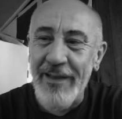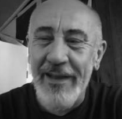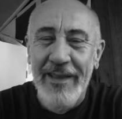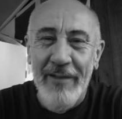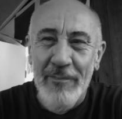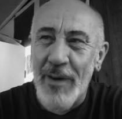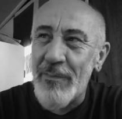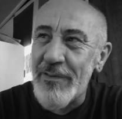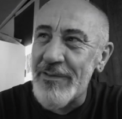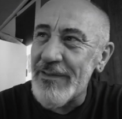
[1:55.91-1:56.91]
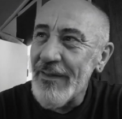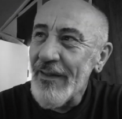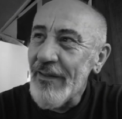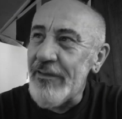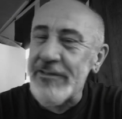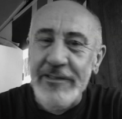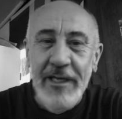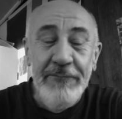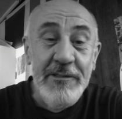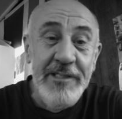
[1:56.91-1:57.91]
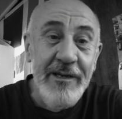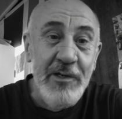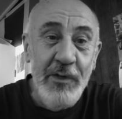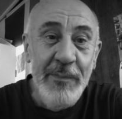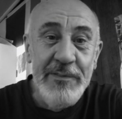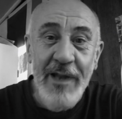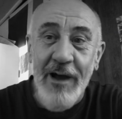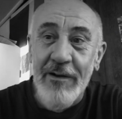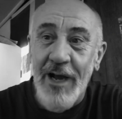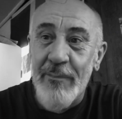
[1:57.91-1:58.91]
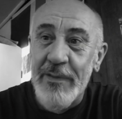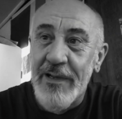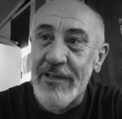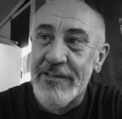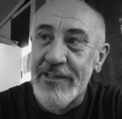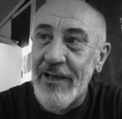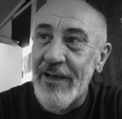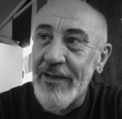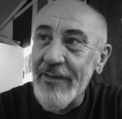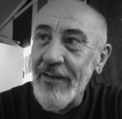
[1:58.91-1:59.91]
I can't remember. There's a different set of creeps now come because I